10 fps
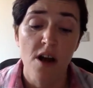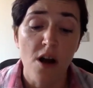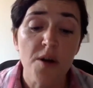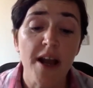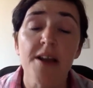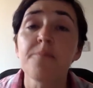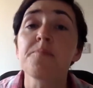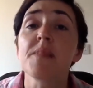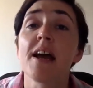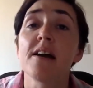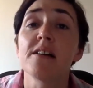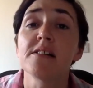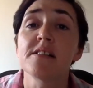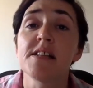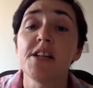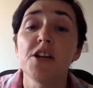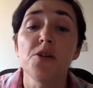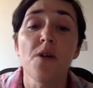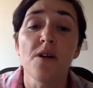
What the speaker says: Okay, see you